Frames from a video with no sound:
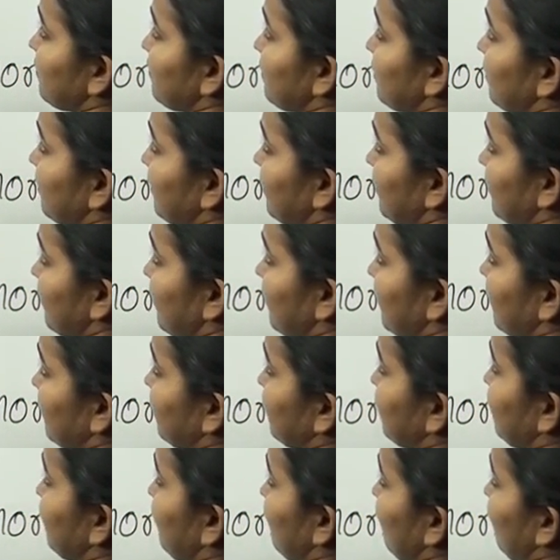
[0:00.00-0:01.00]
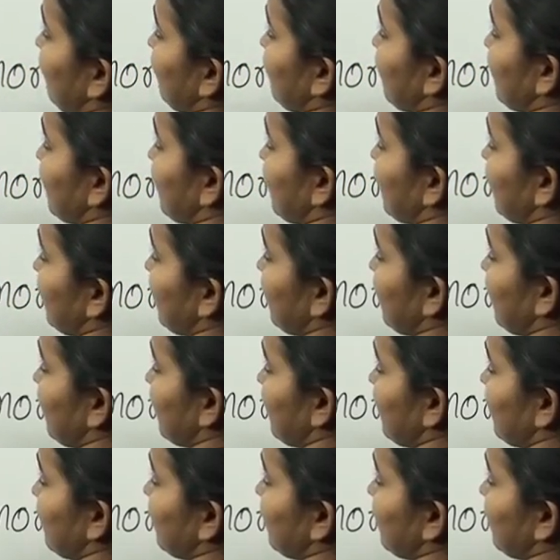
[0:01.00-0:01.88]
(no one is talking)